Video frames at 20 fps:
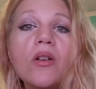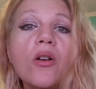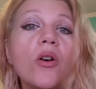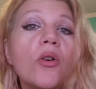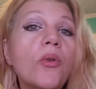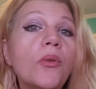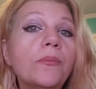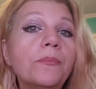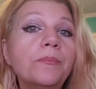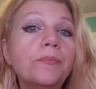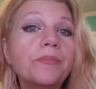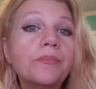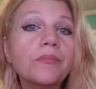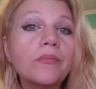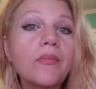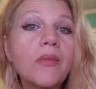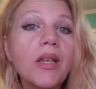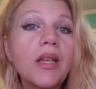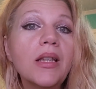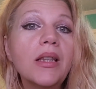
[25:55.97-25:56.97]
Oh,
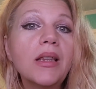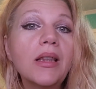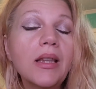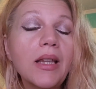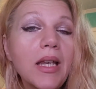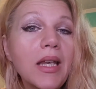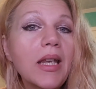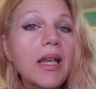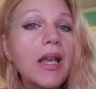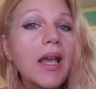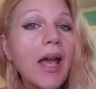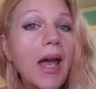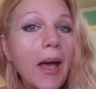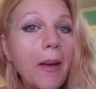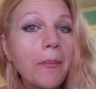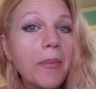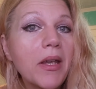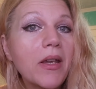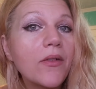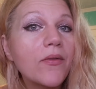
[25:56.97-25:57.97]
and late
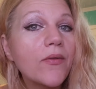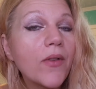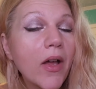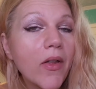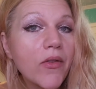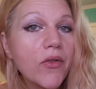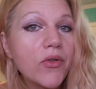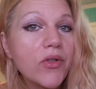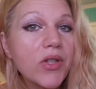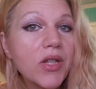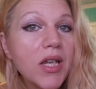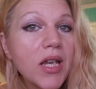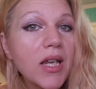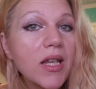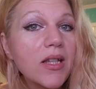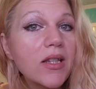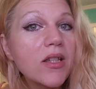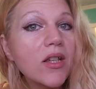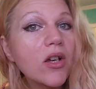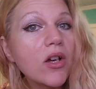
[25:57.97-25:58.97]
happy Father's Day
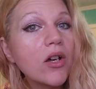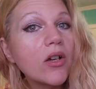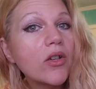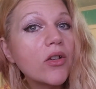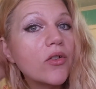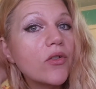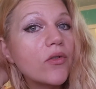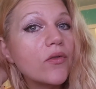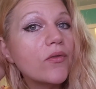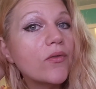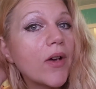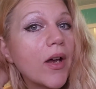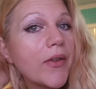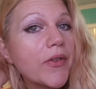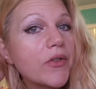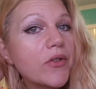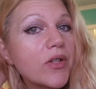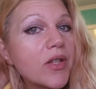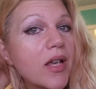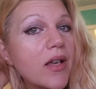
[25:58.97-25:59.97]
to all you
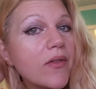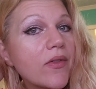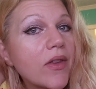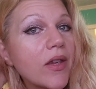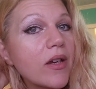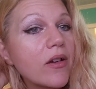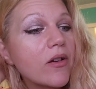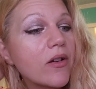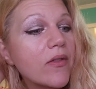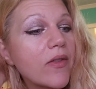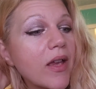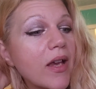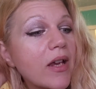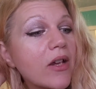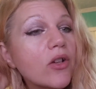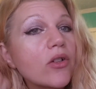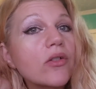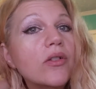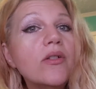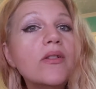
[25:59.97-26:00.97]
fathers out there, and that
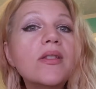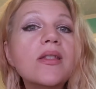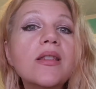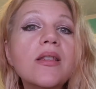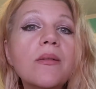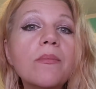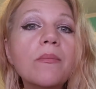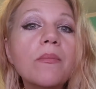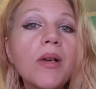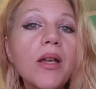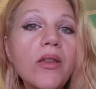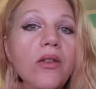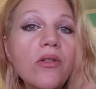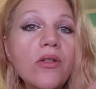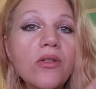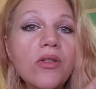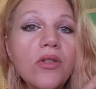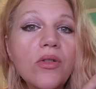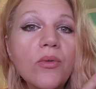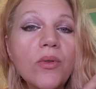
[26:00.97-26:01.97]
includes the
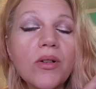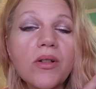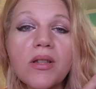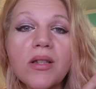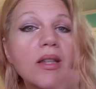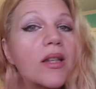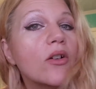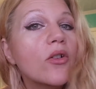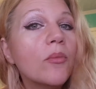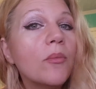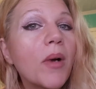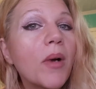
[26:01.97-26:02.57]
mothers who are single